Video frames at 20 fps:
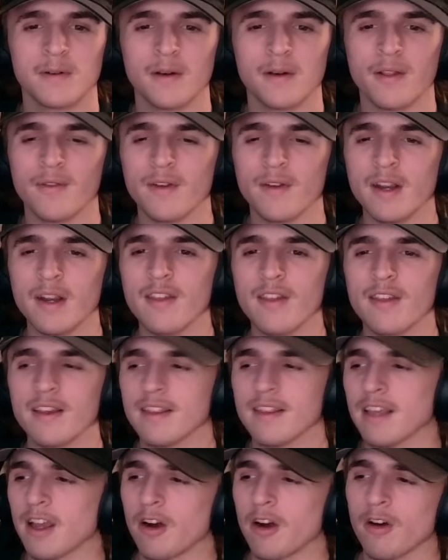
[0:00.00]
What's funny is
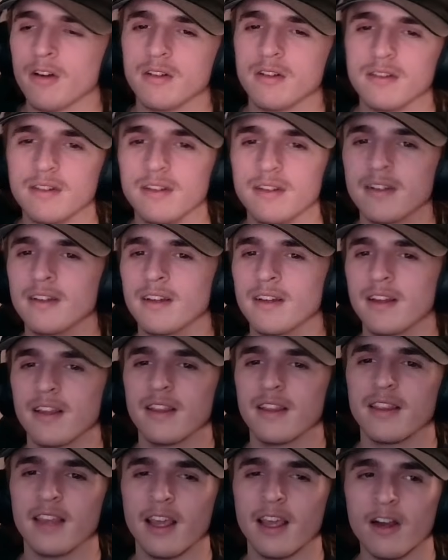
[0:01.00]
that they are...
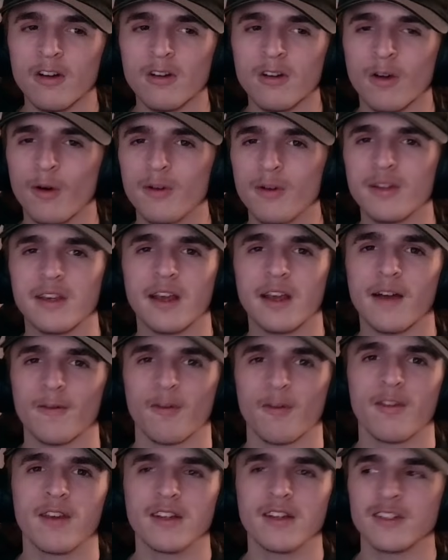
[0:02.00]
They are holding
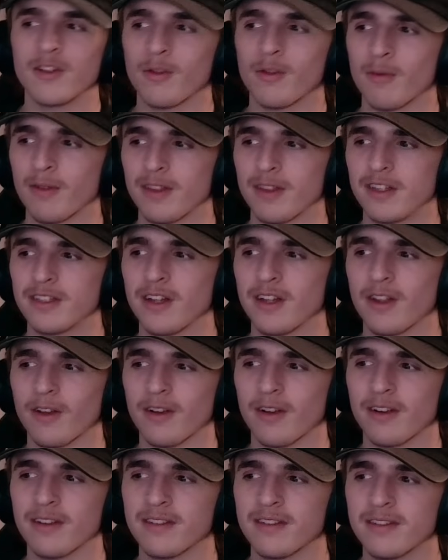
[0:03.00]
conversations with each
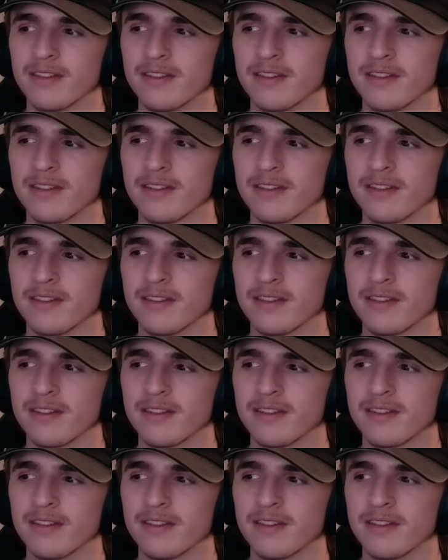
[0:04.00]
other.